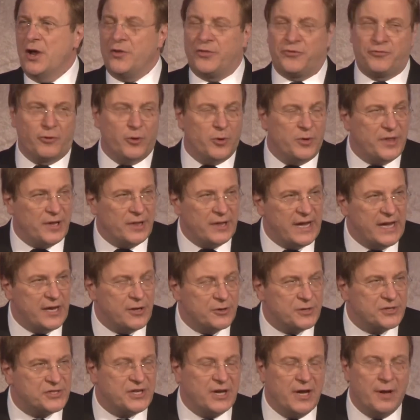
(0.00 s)
Through the
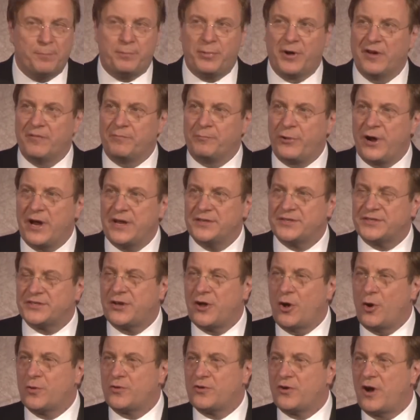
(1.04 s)
leadership of Brent
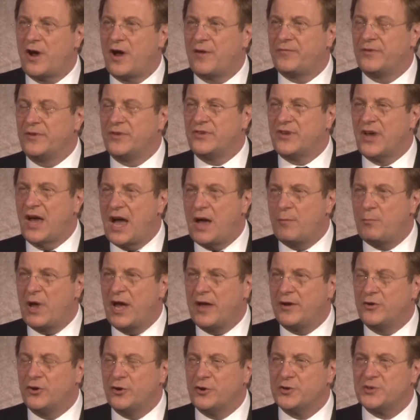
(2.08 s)
Scowcroft and Tom
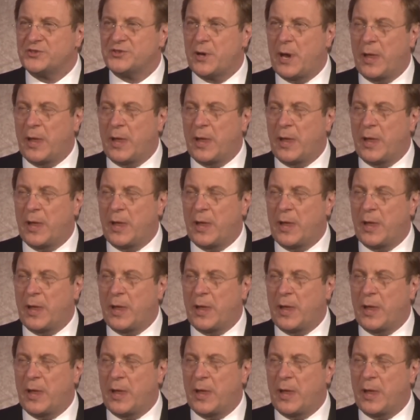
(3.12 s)
Enders,